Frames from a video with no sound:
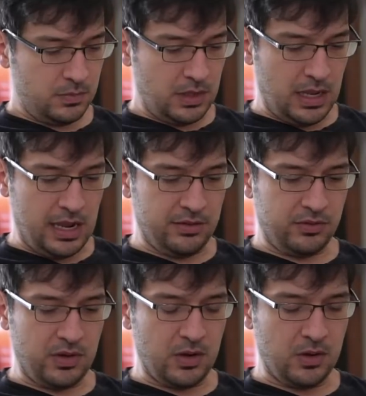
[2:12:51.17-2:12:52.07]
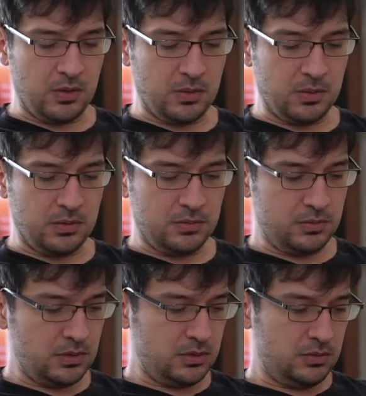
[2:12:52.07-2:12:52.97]
And so
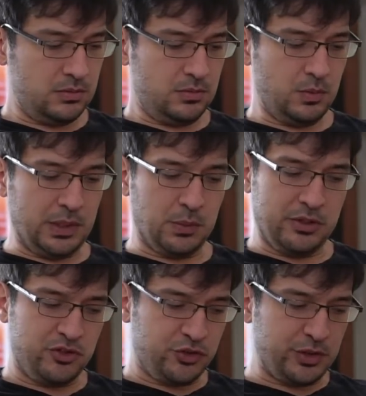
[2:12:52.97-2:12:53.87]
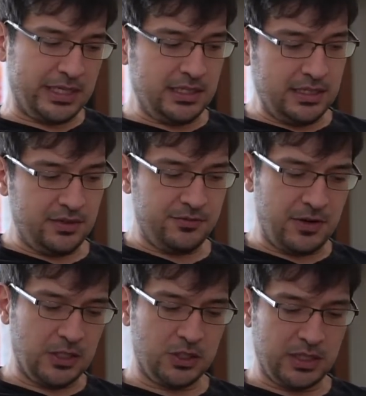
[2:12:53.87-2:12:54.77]
we're restricting the
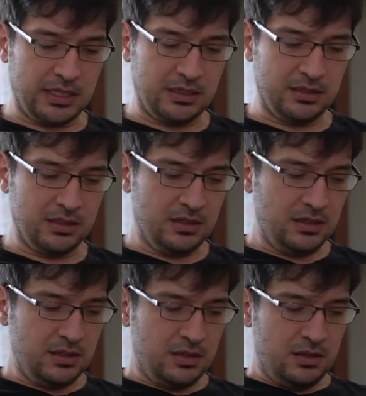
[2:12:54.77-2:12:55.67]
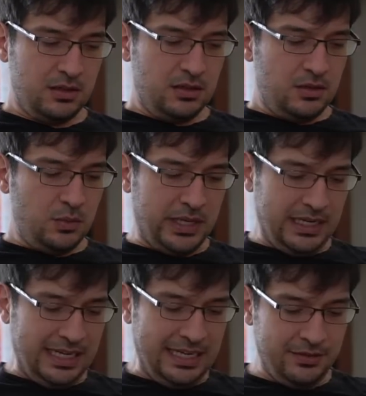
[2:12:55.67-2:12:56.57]
function. We
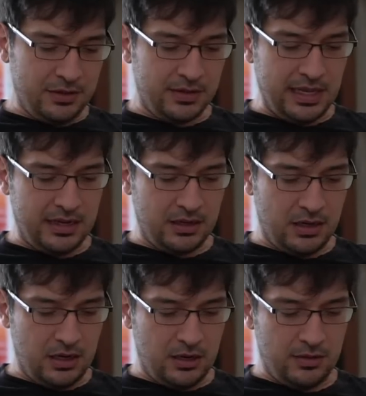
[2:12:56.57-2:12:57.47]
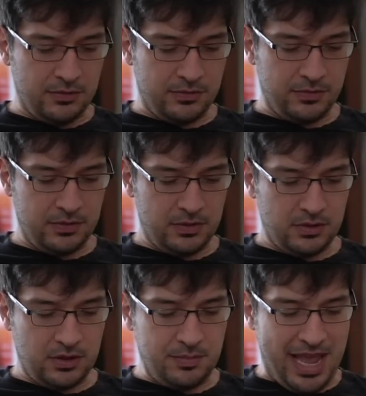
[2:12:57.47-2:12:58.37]
can either think of
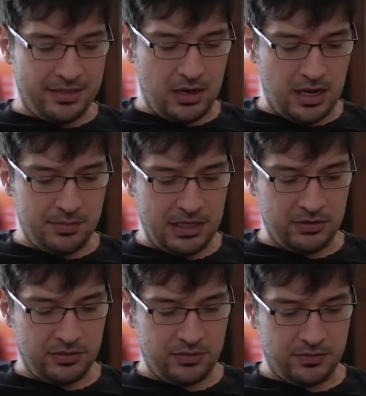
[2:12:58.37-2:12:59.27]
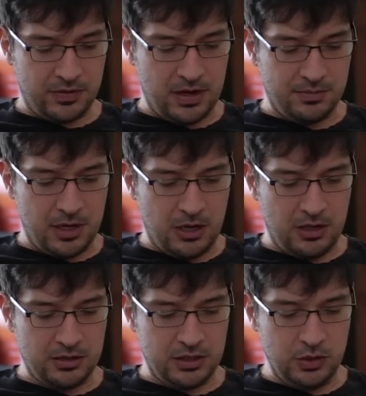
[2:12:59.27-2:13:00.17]
the Math Hobbyist from
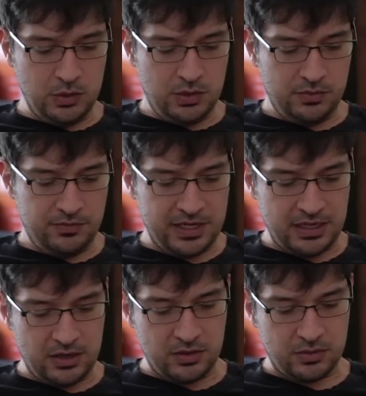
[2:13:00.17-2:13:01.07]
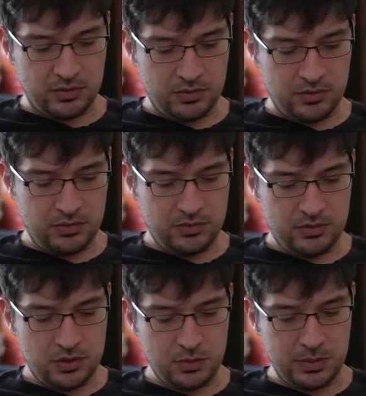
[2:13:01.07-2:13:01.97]
all YouTube videos
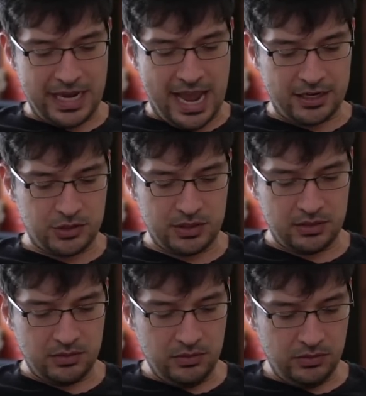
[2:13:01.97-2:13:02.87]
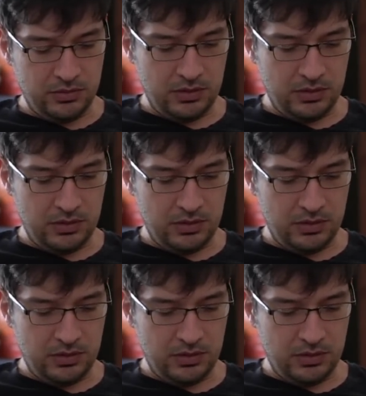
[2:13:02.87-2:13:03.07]
to reactions,